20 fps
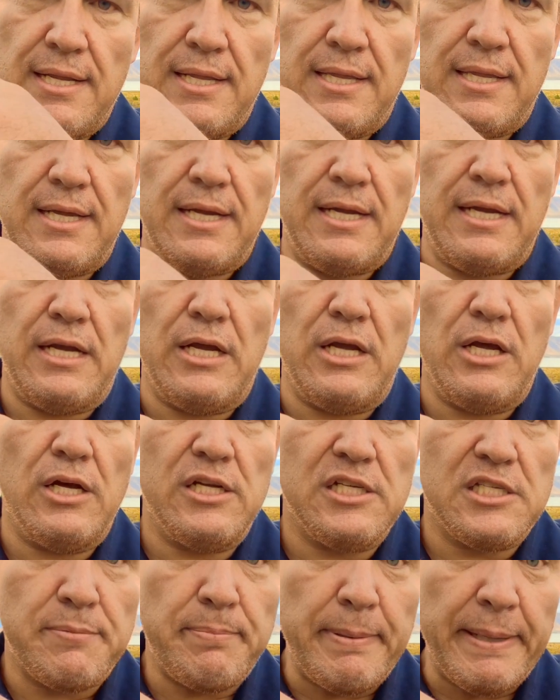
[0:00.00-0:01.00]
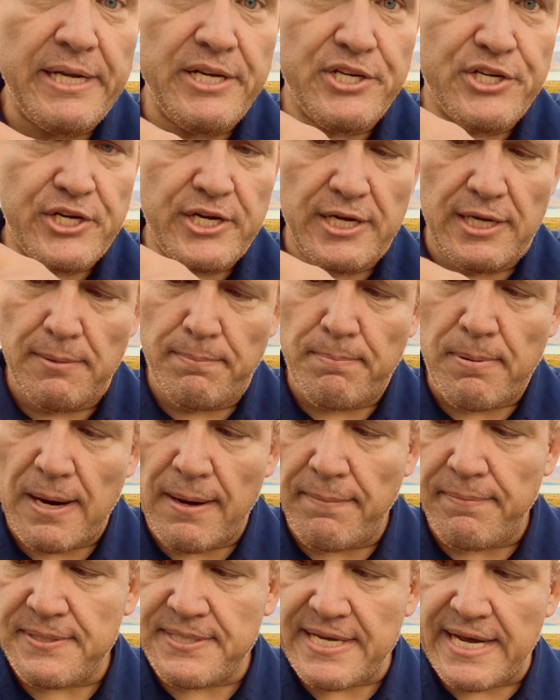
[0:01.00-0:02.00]
the spent shell
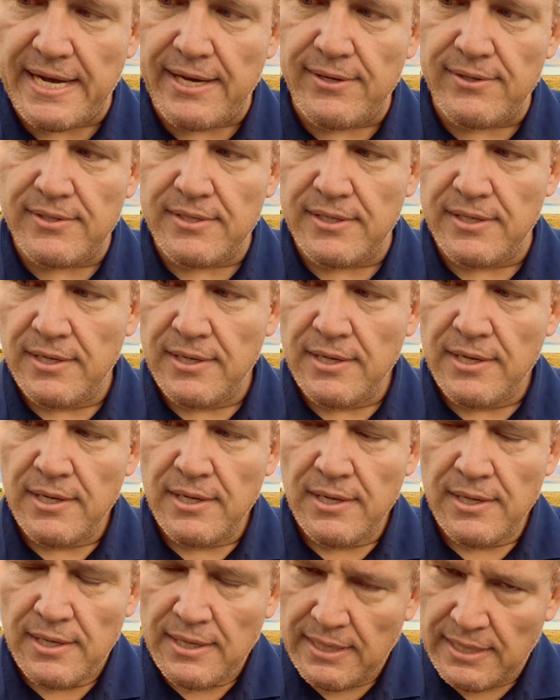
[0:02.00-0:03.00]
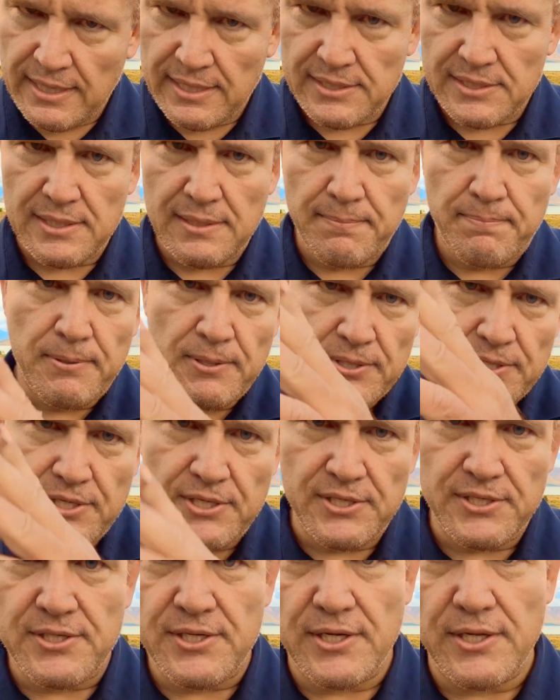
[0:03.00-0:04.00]
pops out as it
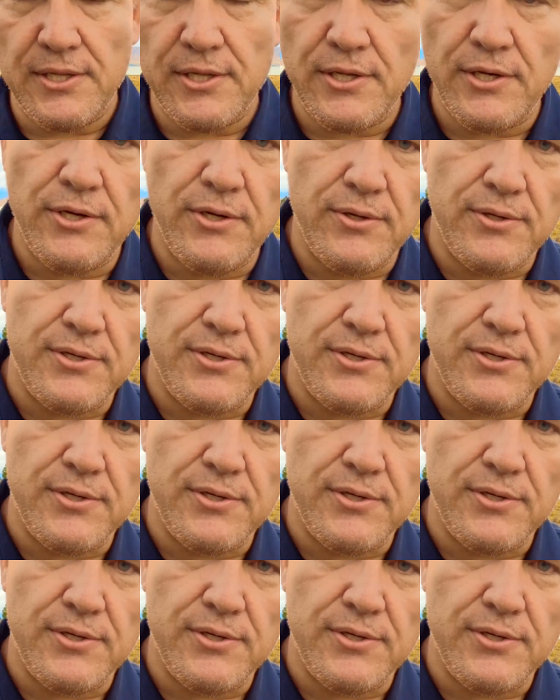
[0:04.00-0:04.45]
pushes in the new